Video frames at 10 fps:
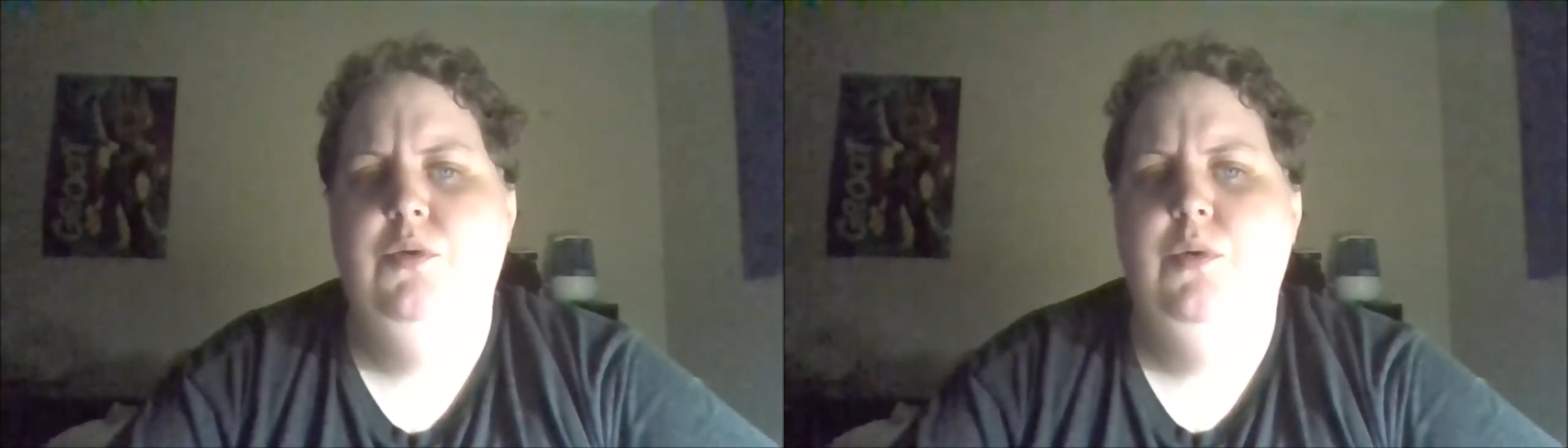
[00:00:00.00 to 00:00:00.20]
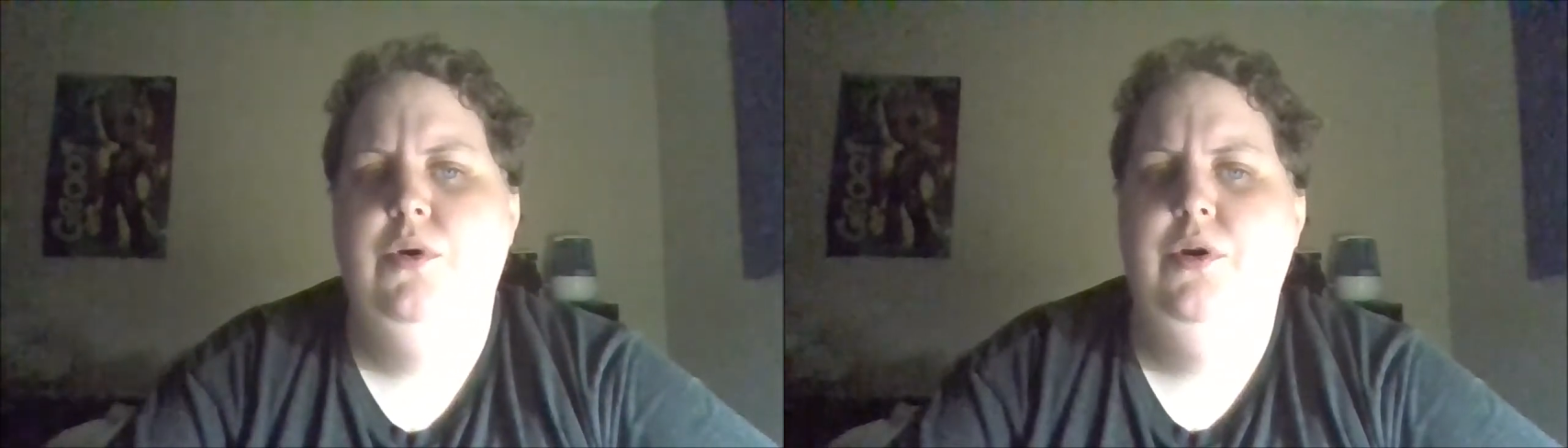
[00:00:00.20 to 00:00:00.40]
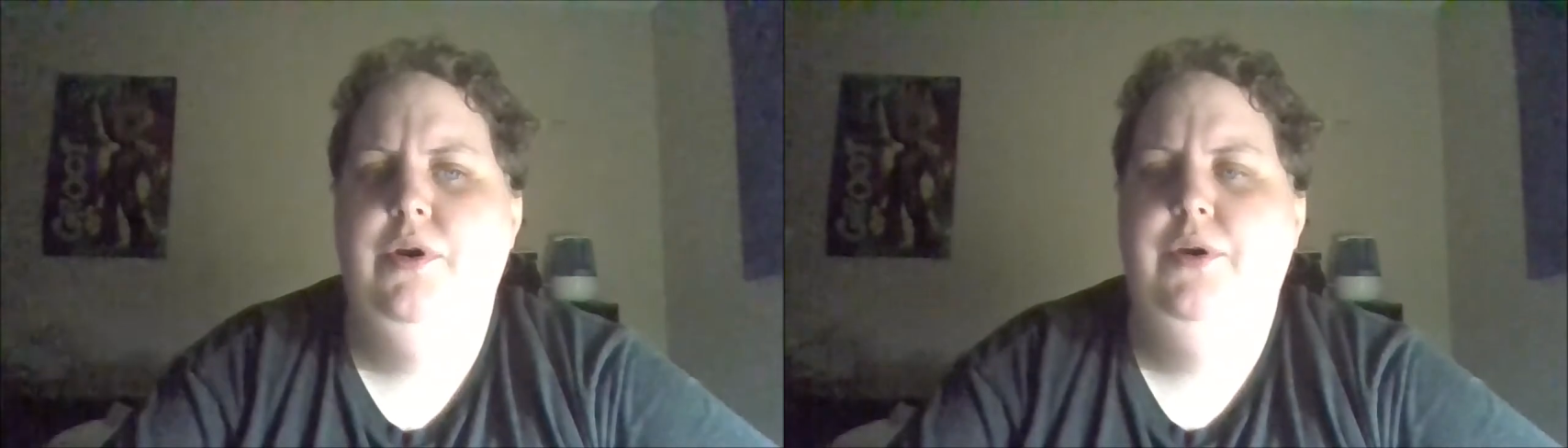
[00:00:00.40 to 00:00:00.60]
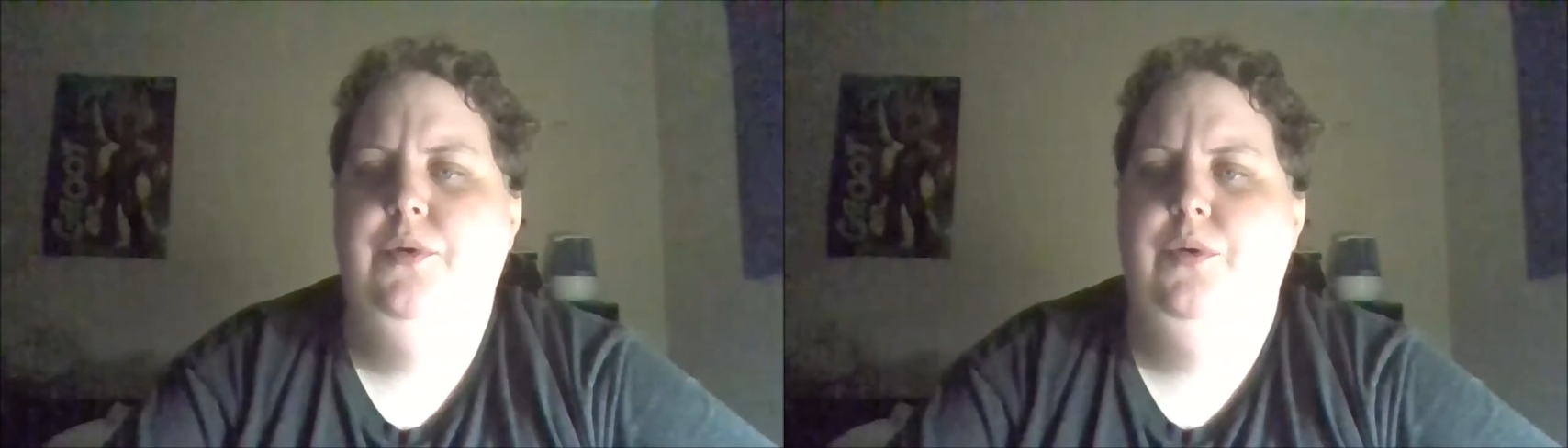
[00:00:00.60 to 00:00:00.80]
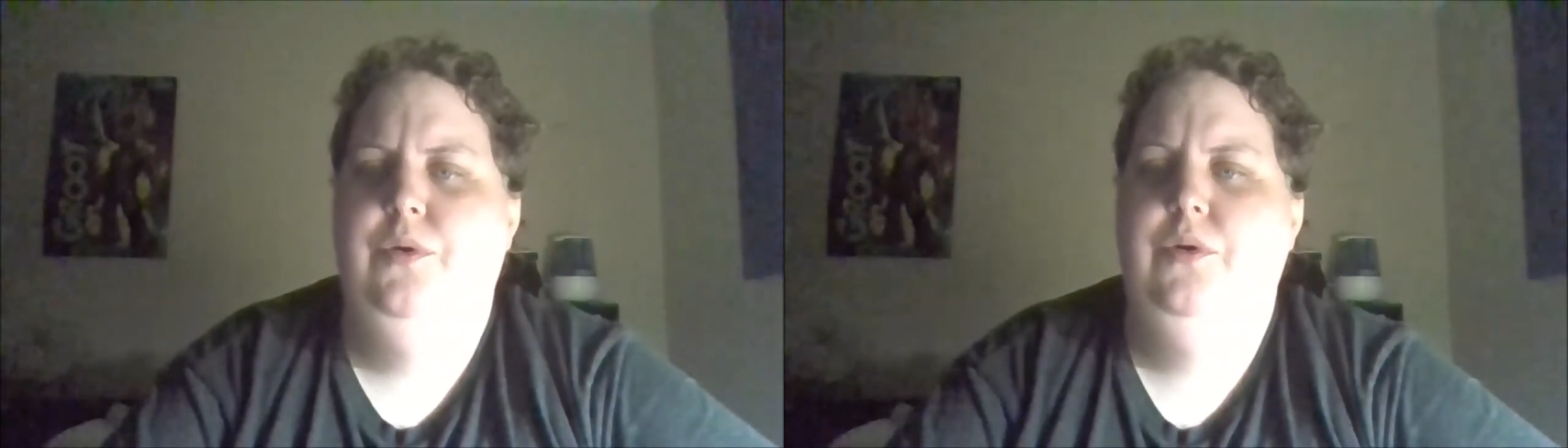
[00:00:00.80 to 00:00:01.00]
wooden
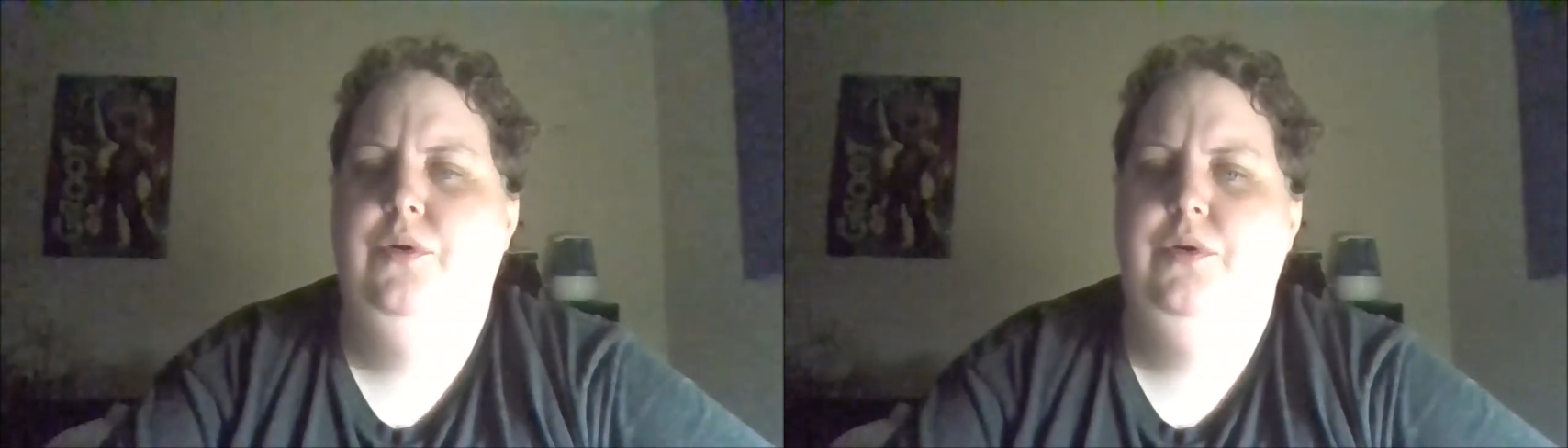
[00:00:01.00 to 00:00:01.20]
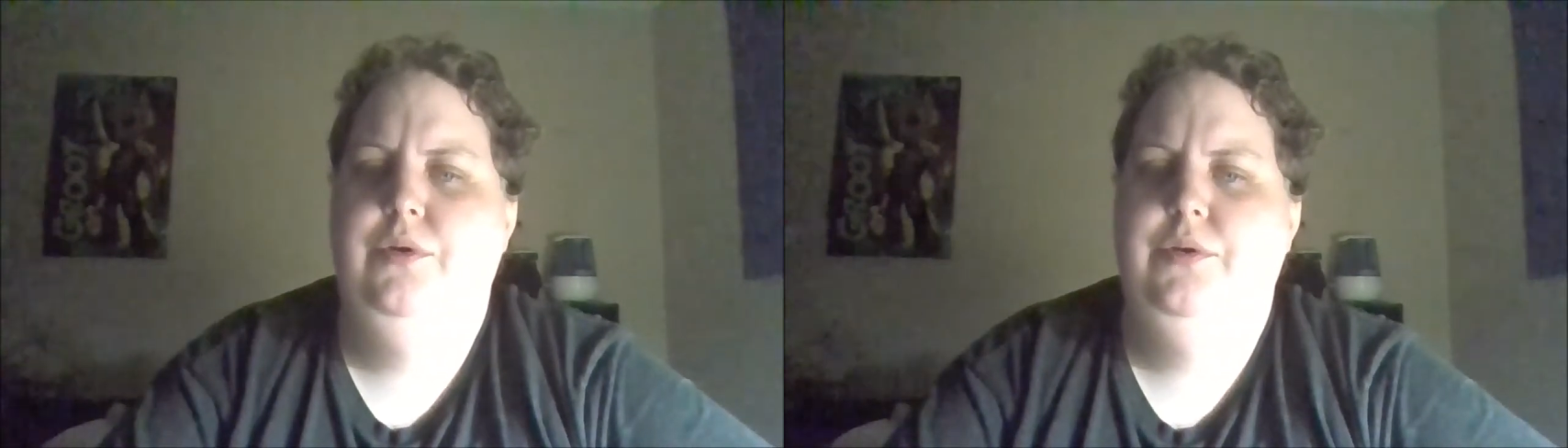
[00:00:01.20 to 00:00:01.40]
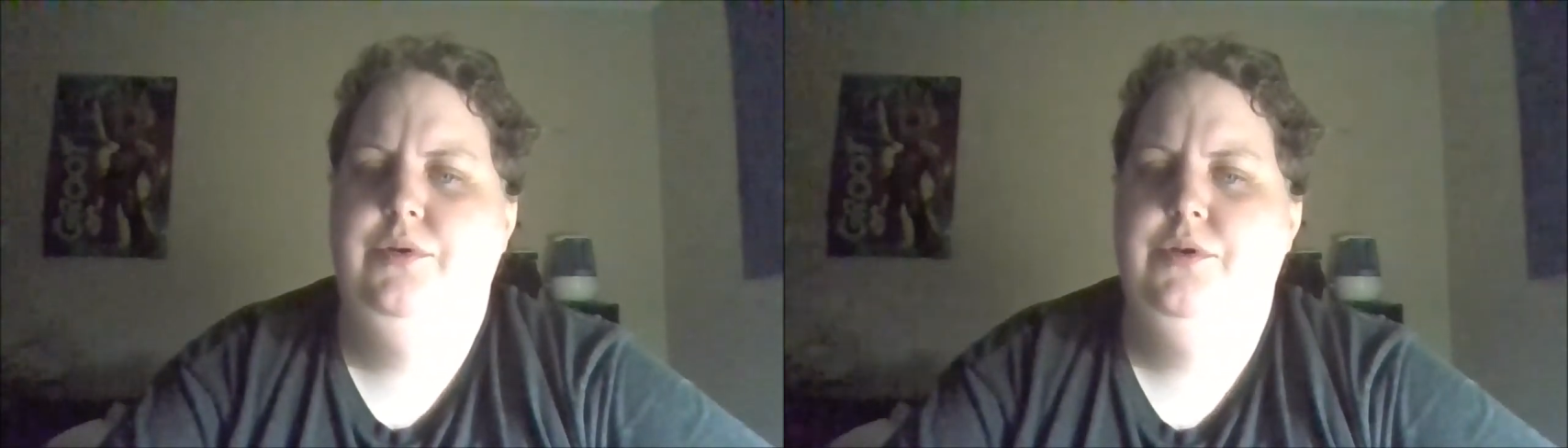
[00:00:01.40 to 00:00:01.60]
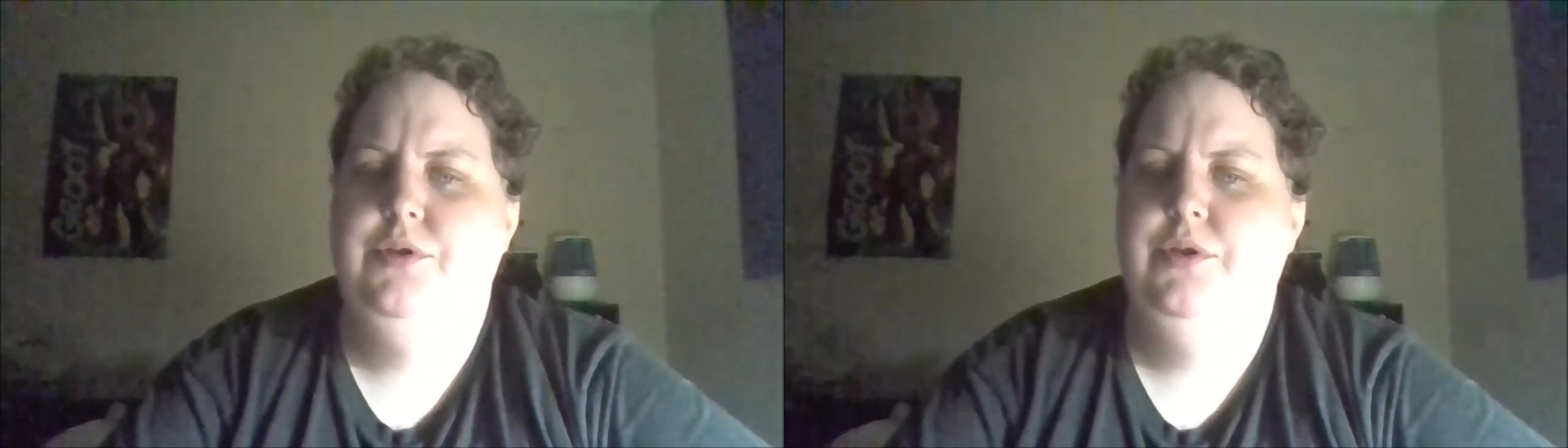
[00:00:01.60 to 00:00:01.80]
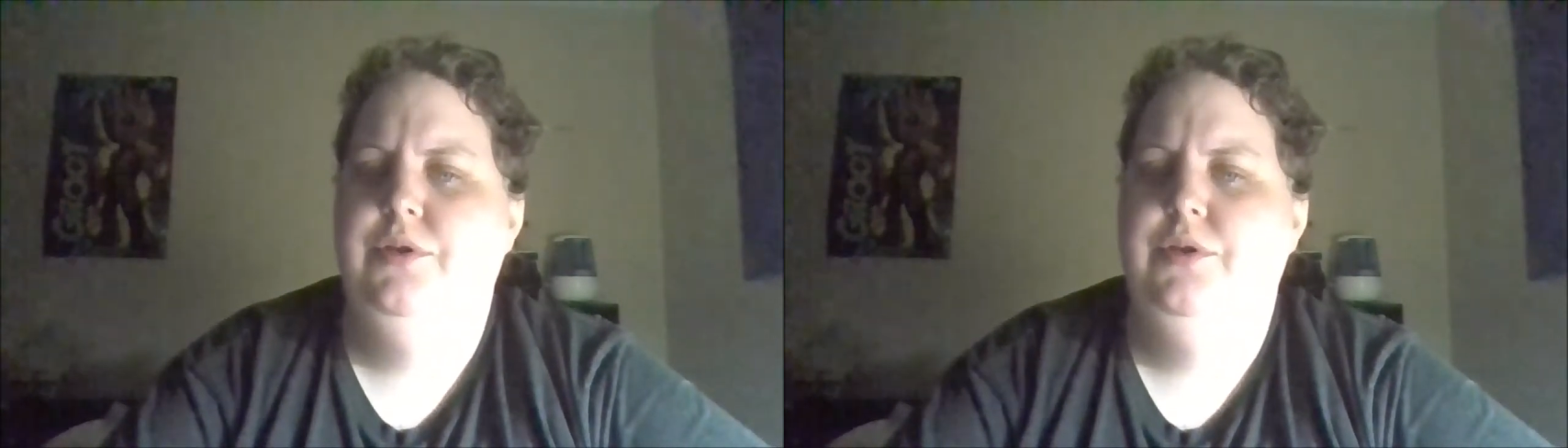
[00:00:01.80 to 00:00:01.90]
horse.